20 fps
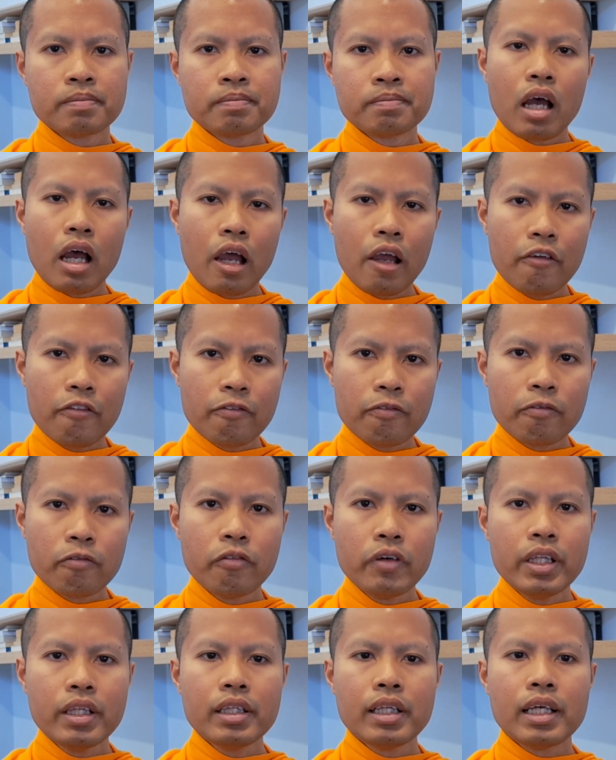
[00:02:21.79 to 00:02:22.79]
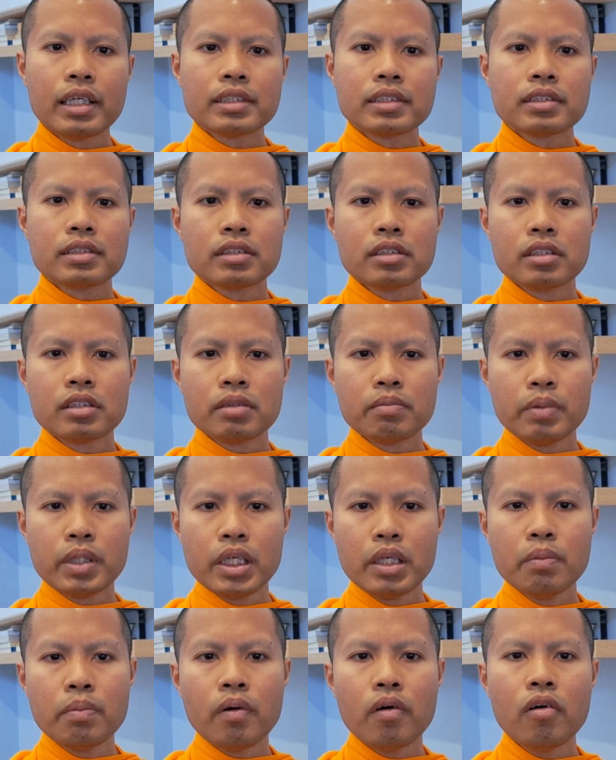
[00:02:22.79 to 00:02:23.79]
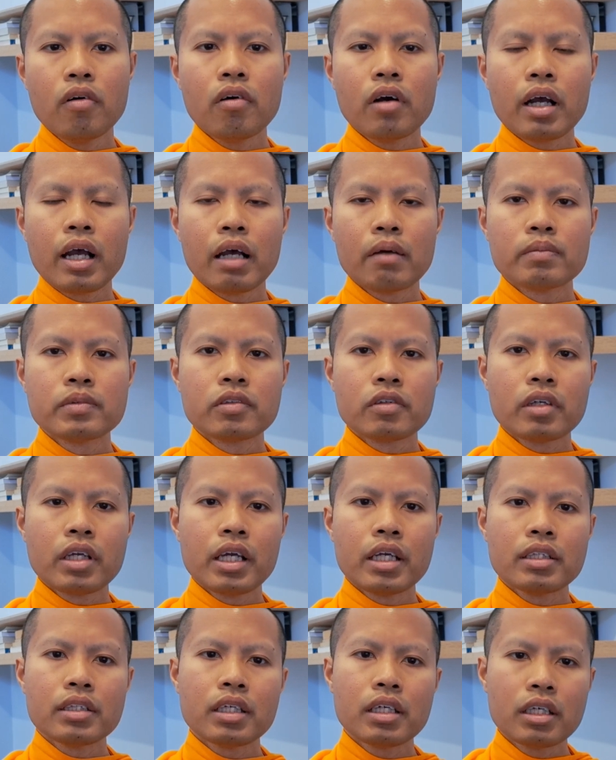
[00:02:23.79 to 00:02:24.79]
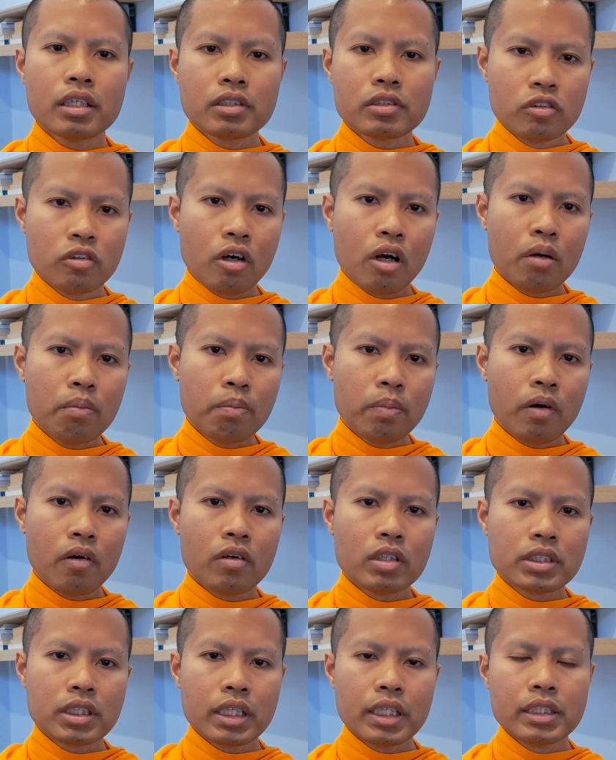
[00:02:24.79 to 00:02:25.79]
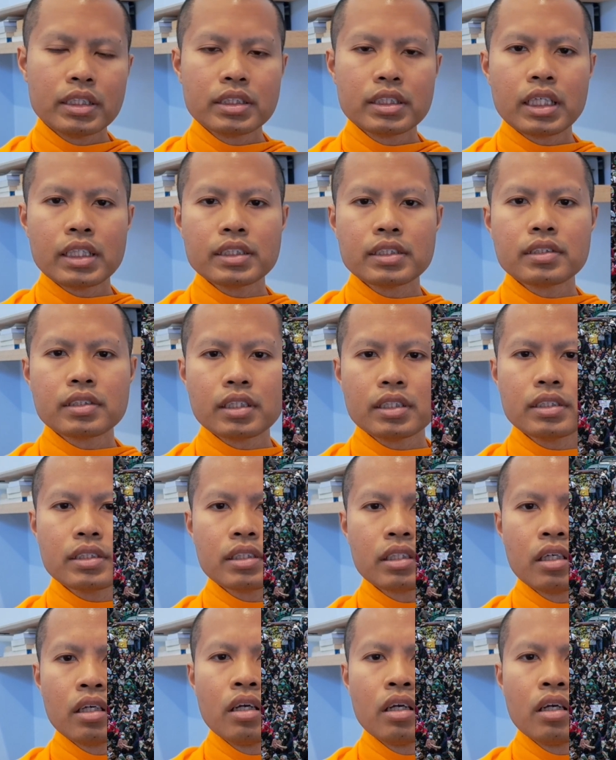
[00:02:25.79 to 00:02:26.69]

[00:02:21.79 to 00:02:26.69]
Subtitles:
I've witnessed people come together to oppose injustice,